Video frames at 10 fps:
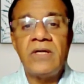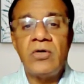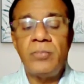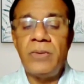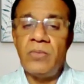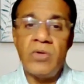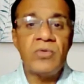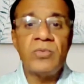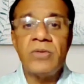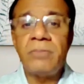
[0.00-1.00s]
may want to
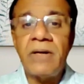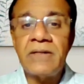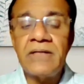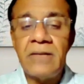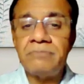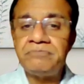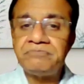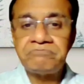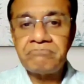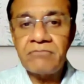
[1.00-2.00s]
work part-time
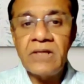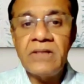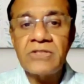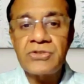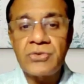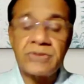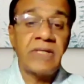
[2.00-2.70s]
in the stores.